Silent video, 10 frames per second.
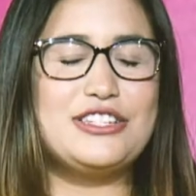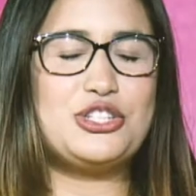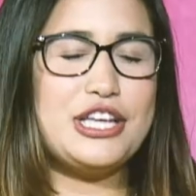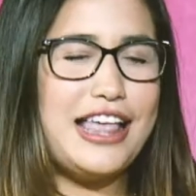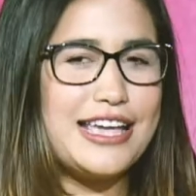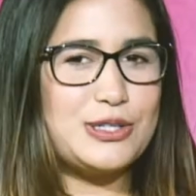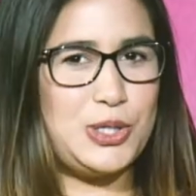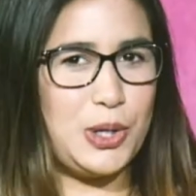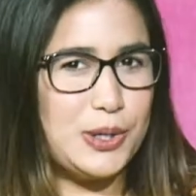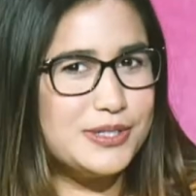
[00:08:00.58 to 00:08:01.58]
she
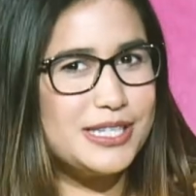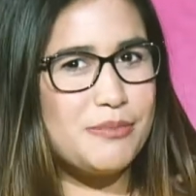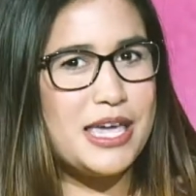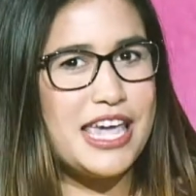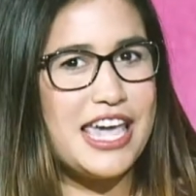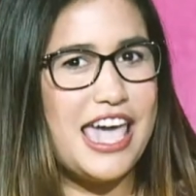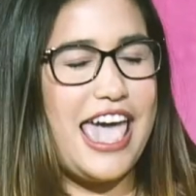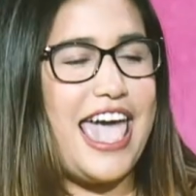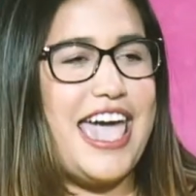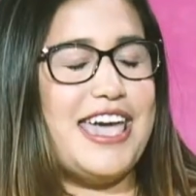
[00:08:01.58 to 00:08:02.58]
turned to me
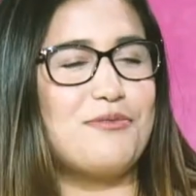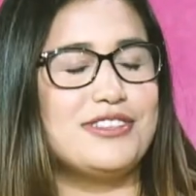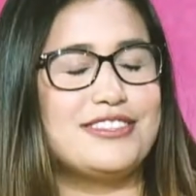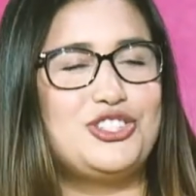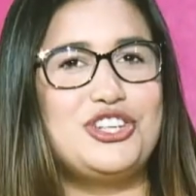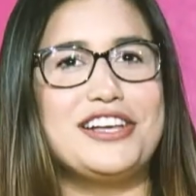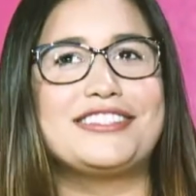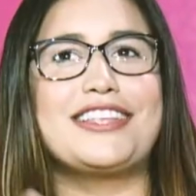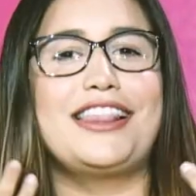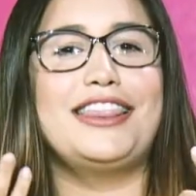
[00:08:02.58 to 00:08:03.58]
and was
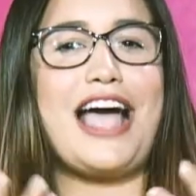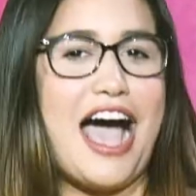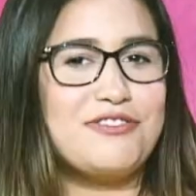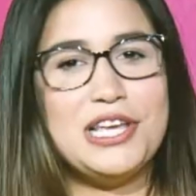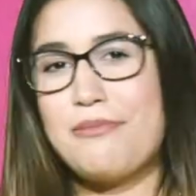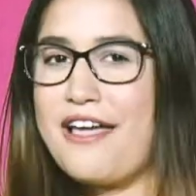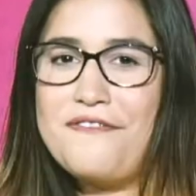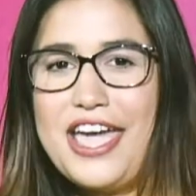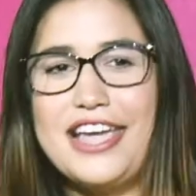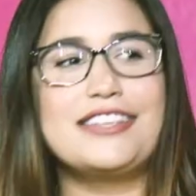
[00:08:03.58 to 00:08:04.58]
just laughed in my
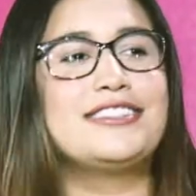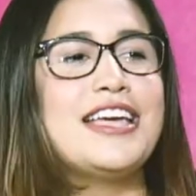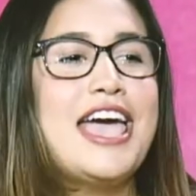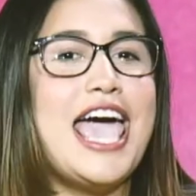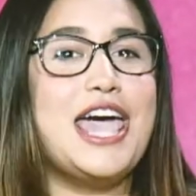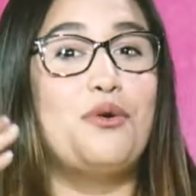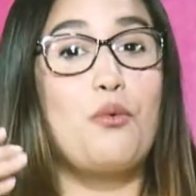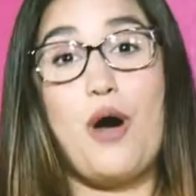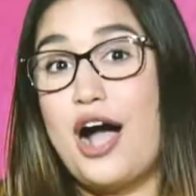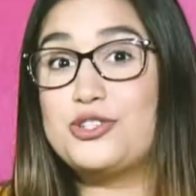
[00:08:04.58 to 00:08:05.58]
face and
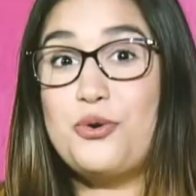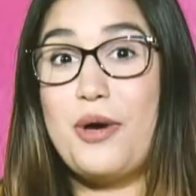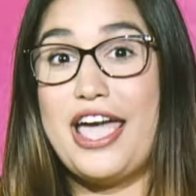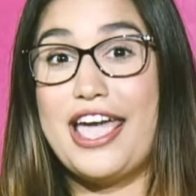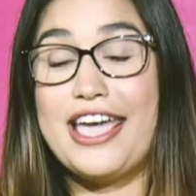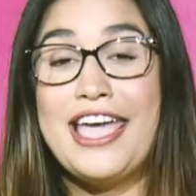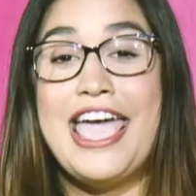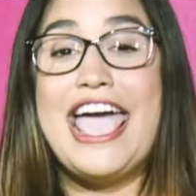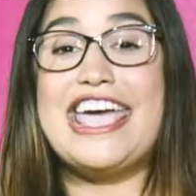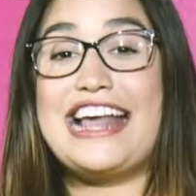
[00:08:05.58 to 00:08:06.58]
walked away.
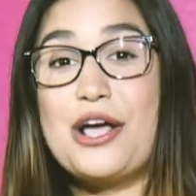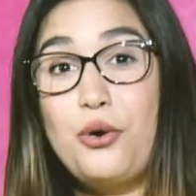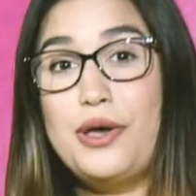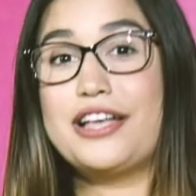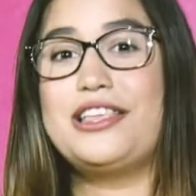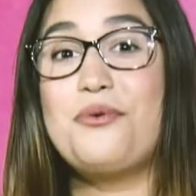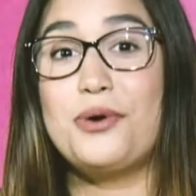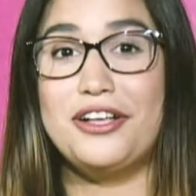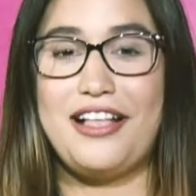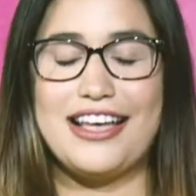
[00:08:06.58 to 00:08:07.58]
And I quickly
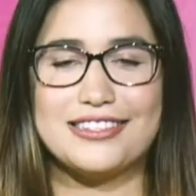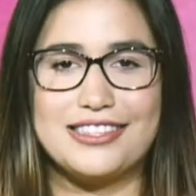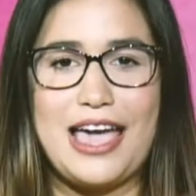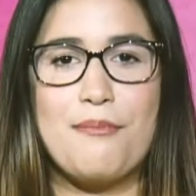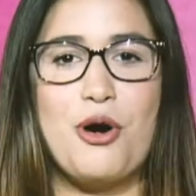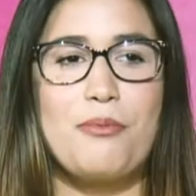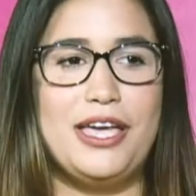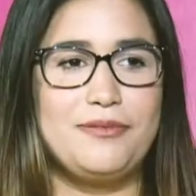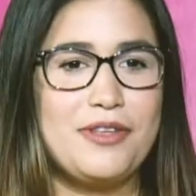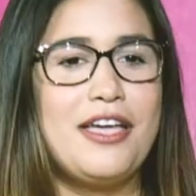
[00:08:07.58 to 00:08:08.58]
realized in that
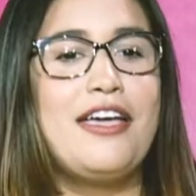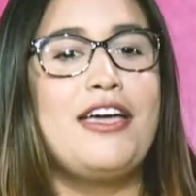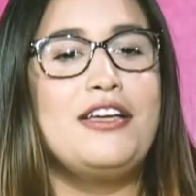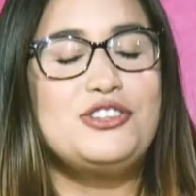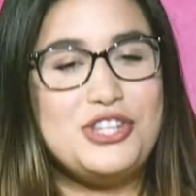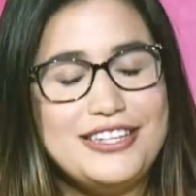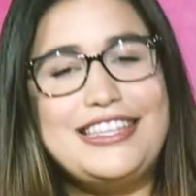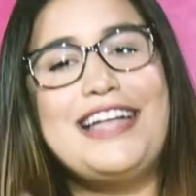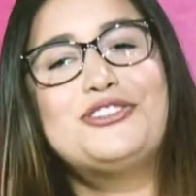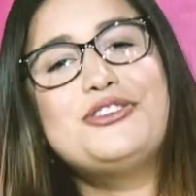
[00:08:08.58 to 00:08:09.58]
moment, she
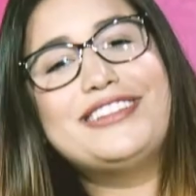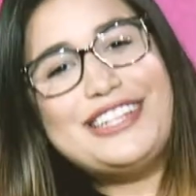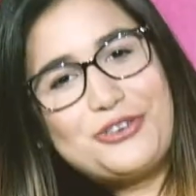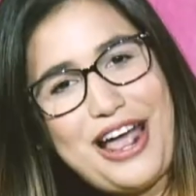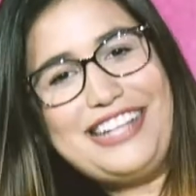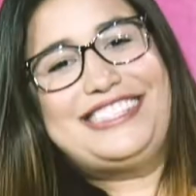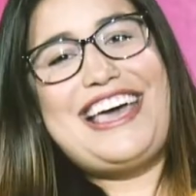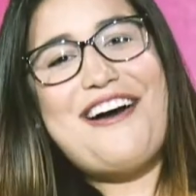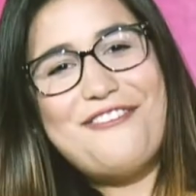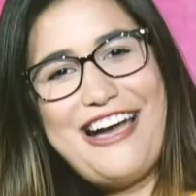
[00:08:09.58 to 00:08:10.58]
intentionally dressed
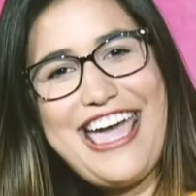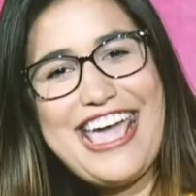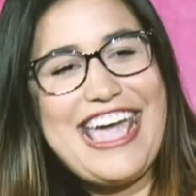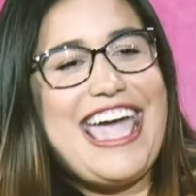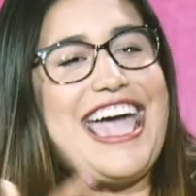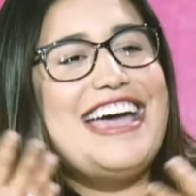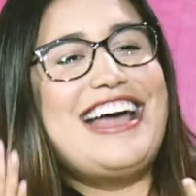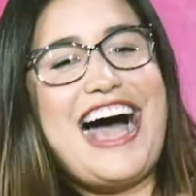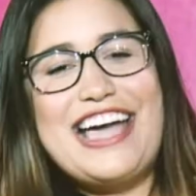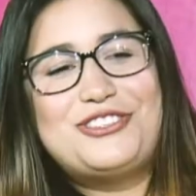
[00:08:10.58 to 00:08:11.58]
that way. And
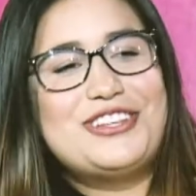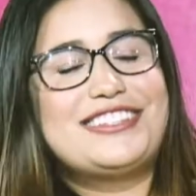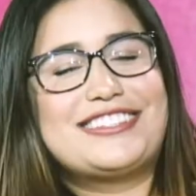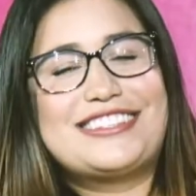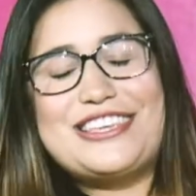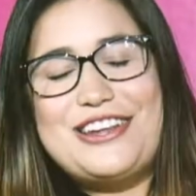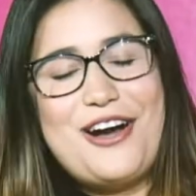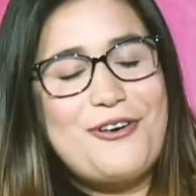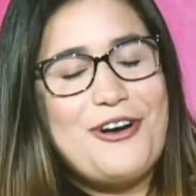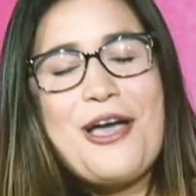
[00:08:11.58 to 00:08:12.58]
I just,
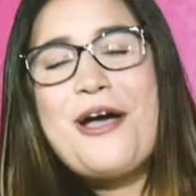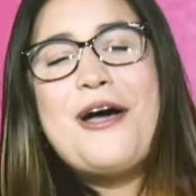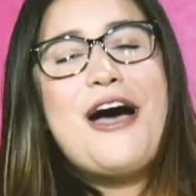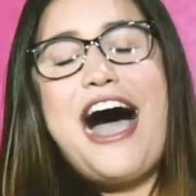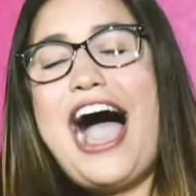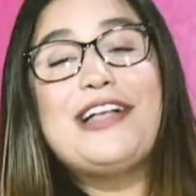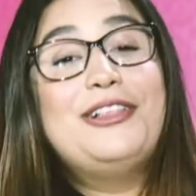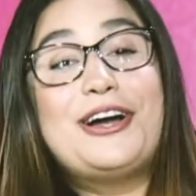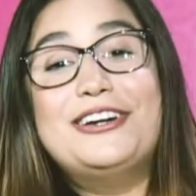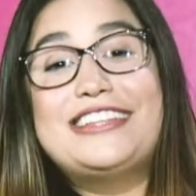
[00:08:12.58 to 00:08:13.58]
I
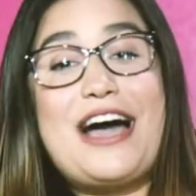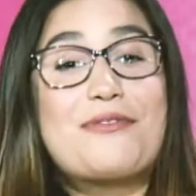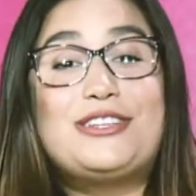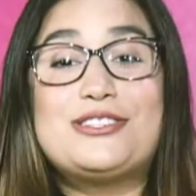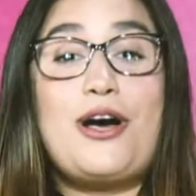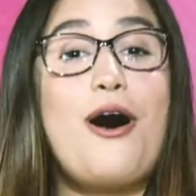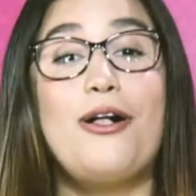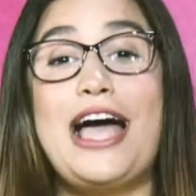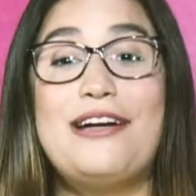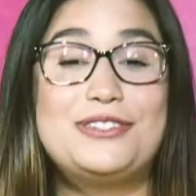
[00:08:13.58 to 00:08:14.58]
learned that we just
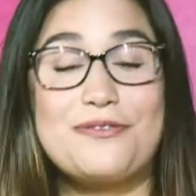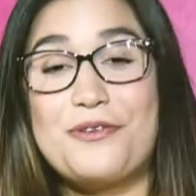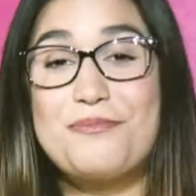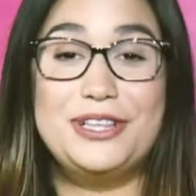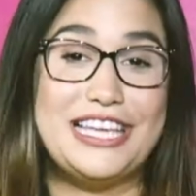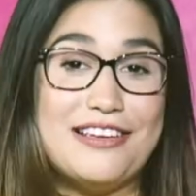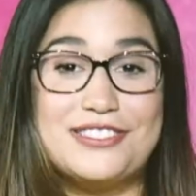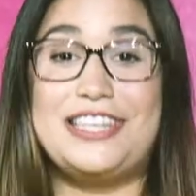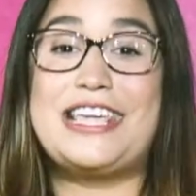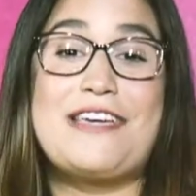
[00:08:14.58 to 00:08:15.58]
all have different
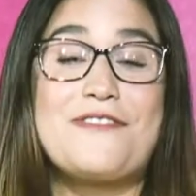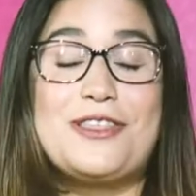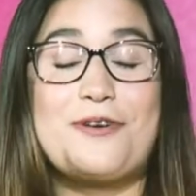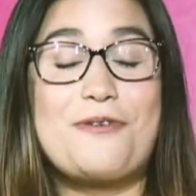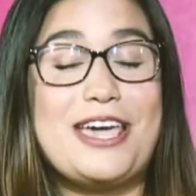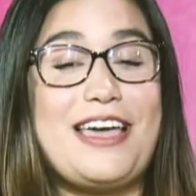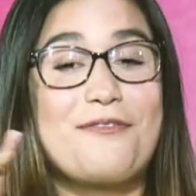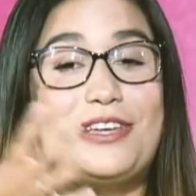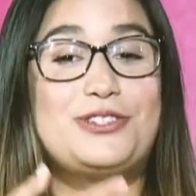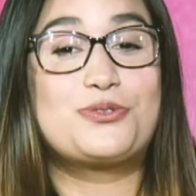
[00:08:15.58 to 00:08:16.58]
beliefs, and even the way that
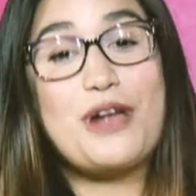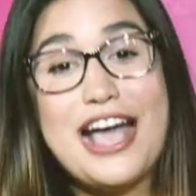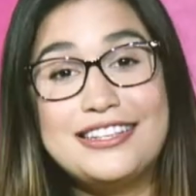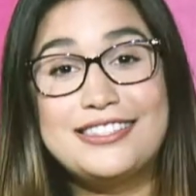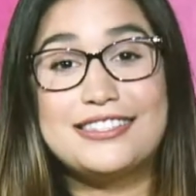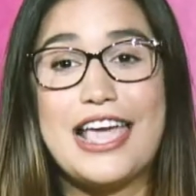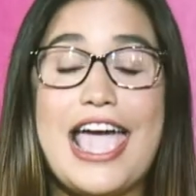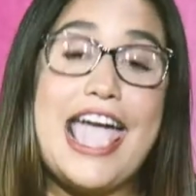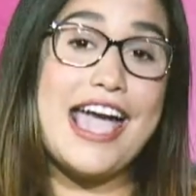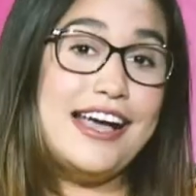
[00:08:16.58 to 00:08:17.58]
we dress
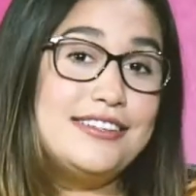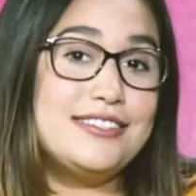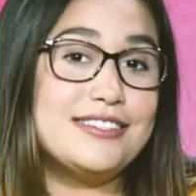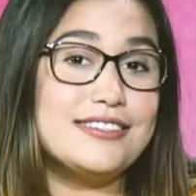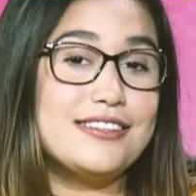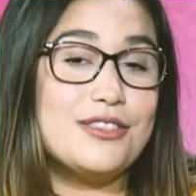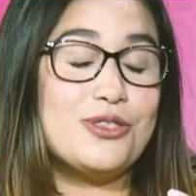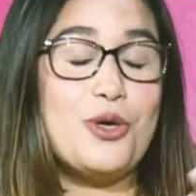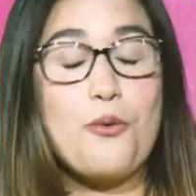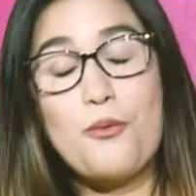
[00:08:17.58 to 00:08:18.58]
and
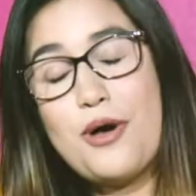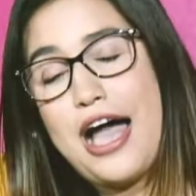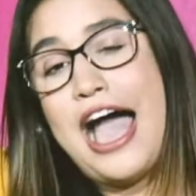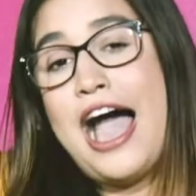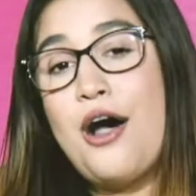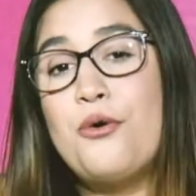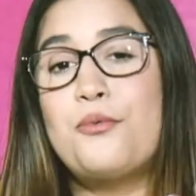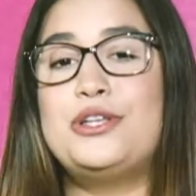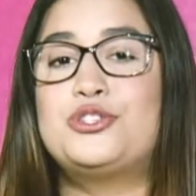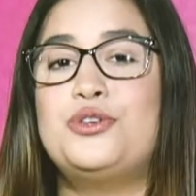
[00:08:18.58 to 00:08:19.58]
how
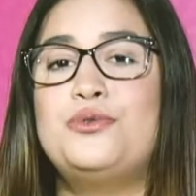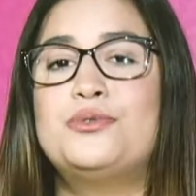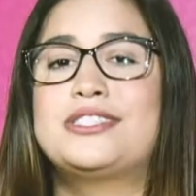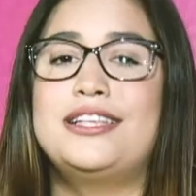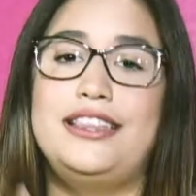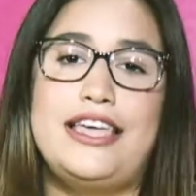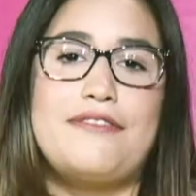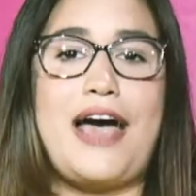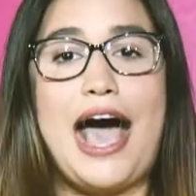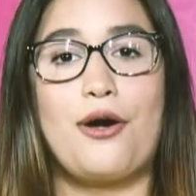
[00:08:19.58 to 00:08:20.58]
we choose to
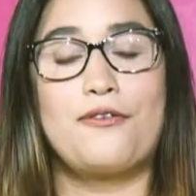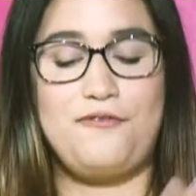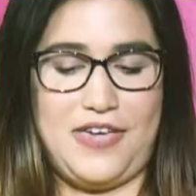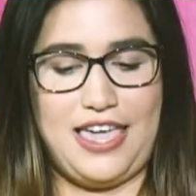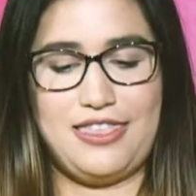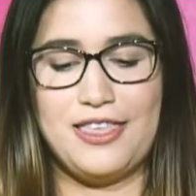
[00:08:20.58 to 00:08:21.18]
live our faith.